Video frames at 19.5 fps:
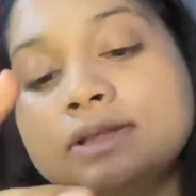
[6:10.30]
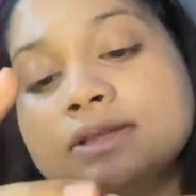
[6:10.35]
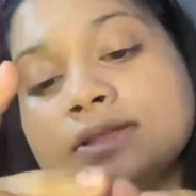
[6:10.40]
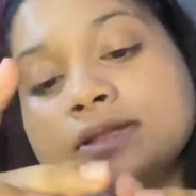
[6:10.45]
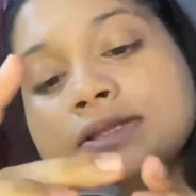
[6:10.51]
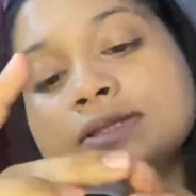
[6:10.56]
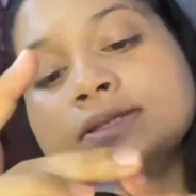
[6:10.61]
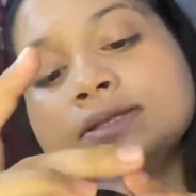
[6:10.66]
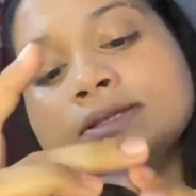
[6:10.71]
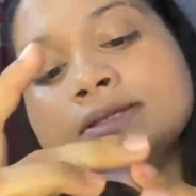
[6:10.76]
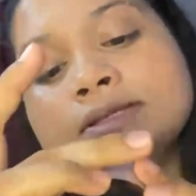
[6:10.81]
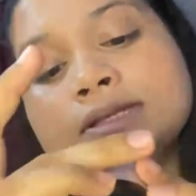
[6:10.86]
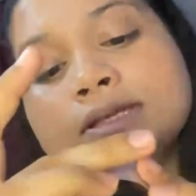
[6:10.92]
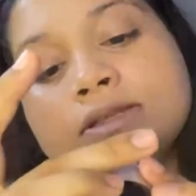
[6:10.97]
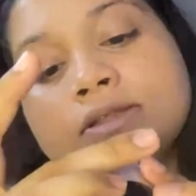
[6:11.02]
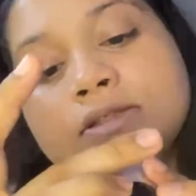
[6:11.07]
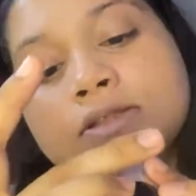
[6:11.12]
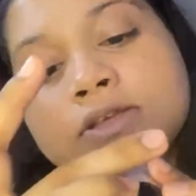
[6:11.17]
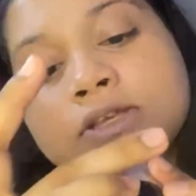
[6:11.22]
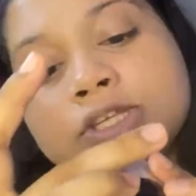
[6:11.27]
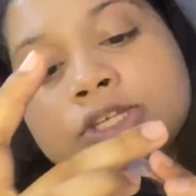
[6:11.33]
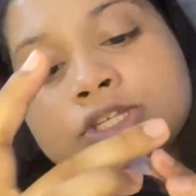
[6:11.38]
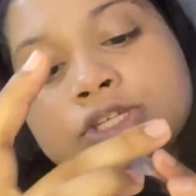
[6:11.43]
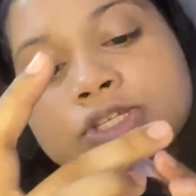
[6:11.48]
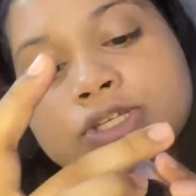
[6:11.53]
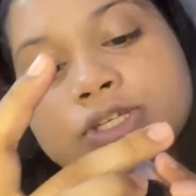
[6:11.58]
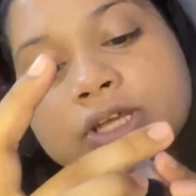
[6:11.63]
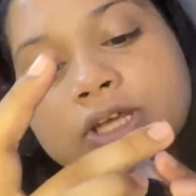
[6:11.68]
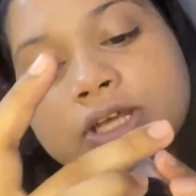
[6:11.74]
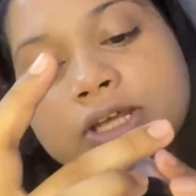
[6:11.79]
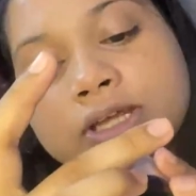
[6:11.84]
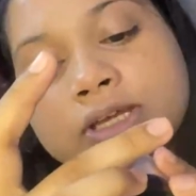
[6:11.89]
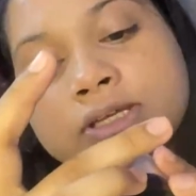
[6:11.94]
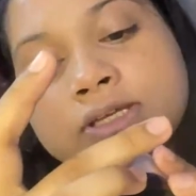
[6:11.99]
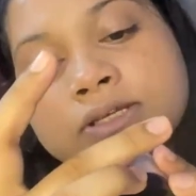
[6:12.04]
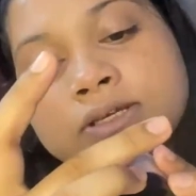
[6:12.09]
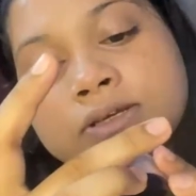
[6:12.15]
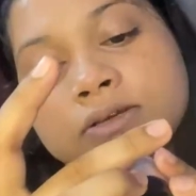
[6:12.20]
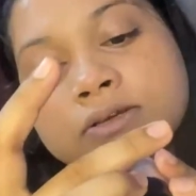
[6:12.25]
This is in the
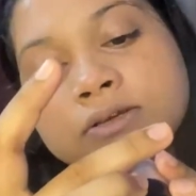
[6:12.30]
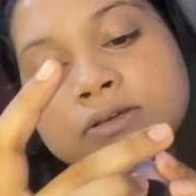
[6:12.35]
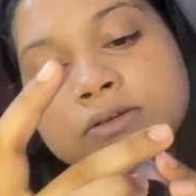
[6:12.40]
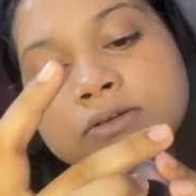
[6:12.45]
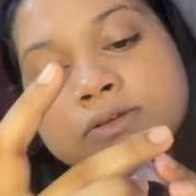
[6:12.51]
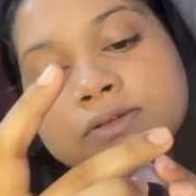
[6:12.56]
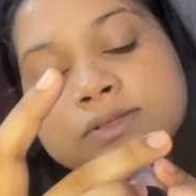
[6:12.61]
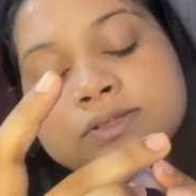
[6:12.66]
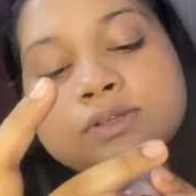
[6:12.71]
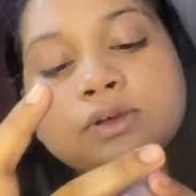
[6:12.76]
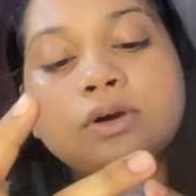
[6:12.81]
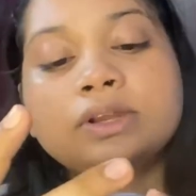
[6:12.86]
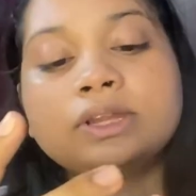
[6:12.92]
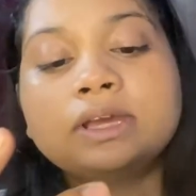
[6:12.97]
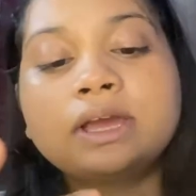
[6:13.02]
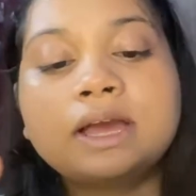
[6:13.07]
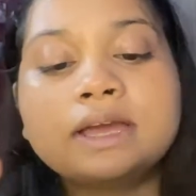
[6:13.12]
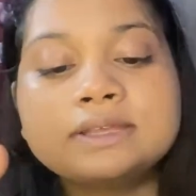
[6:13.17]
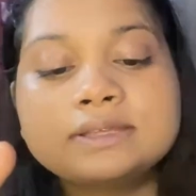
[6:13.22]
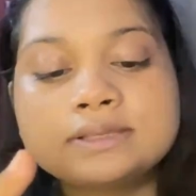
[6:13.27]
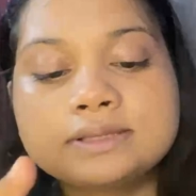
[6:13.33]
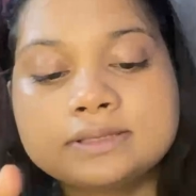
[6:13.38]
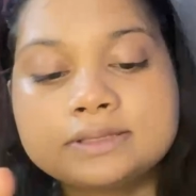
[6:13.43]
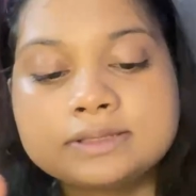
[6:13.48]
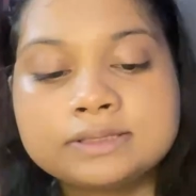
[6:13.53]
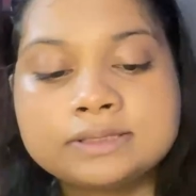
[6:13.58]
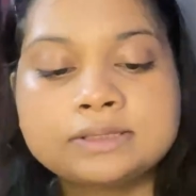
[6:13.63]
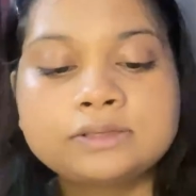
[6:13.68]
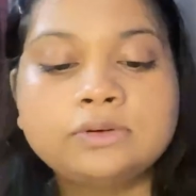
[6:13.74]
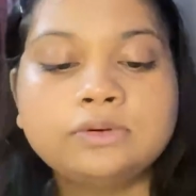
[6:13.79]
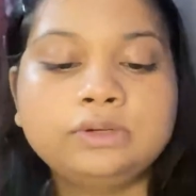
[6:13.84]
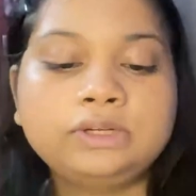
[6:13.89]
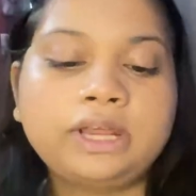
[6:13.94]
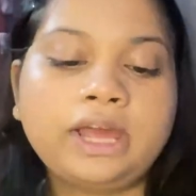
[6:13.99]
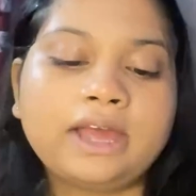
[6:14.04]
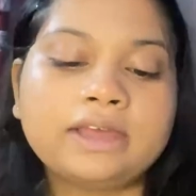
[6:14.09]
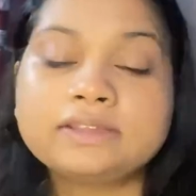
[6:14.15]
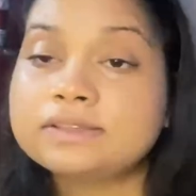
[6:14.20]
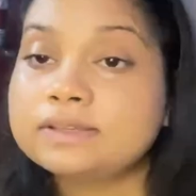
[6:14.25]
shade, sorry guys, this don't
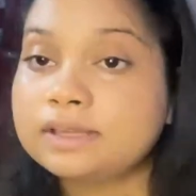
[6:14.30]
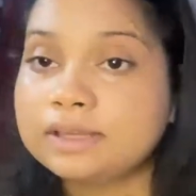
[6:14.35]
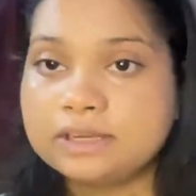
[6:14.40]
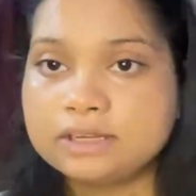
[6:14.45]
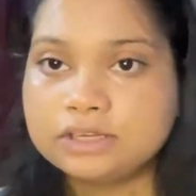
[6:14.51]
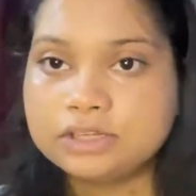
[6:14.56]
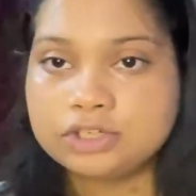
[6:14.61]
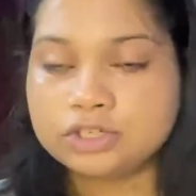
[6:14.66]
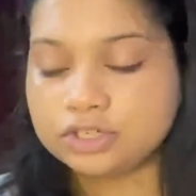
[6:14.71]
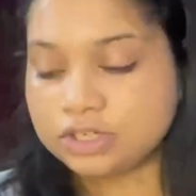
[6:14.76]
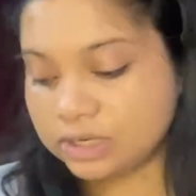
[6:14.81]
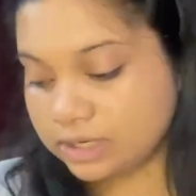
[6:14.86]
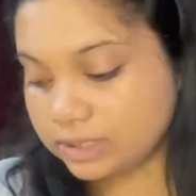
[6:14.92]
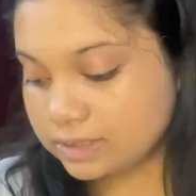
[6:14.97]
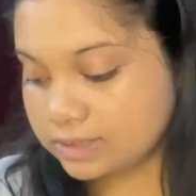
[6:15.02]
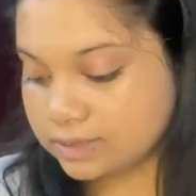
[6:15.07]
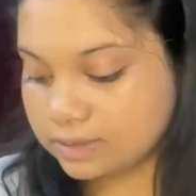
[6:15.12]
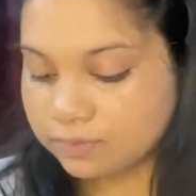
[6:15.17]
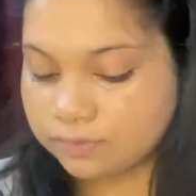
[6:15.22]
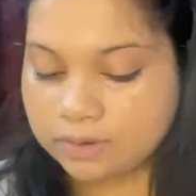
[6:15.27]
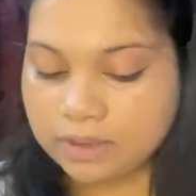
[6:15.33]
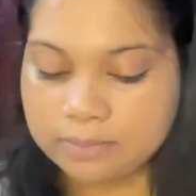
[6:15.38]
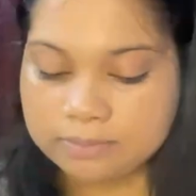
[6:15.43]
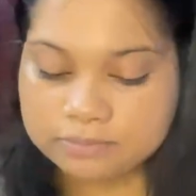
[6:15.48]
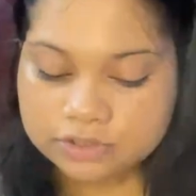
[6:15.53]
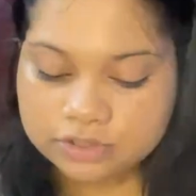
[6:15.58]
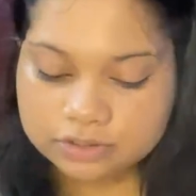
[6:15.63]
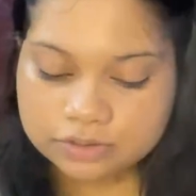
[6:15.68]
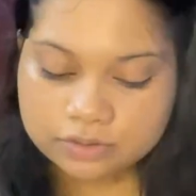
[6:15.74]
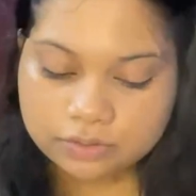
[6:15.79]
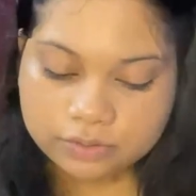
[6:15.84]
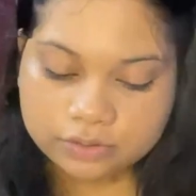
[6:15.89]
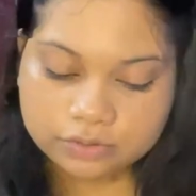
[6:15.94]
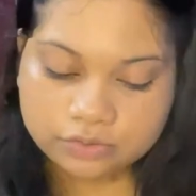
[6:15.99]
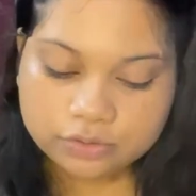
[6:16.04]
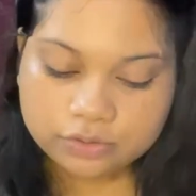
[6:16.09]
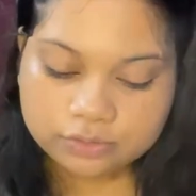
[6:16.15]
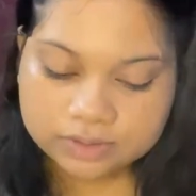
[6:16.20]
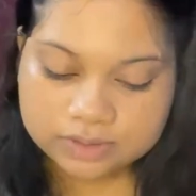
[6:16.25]
have any shade, so we are just going
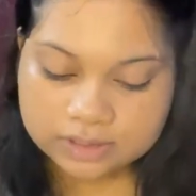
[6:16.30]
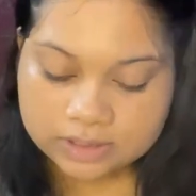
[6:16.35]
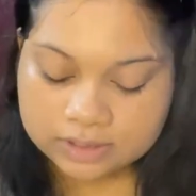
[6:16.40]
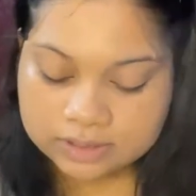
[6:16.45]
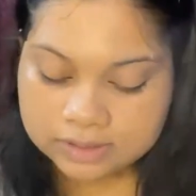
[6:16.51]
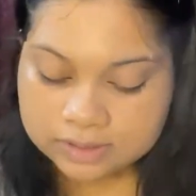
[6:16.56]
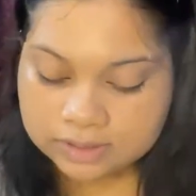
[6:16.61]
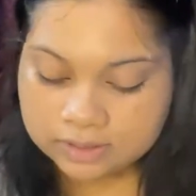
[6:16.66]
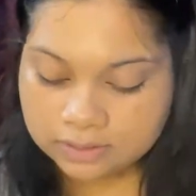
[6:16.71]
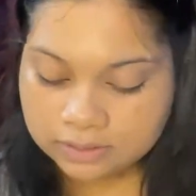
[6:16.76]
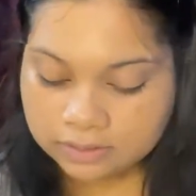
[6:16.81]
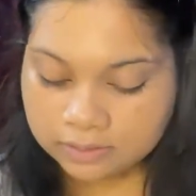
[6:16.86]
to use this.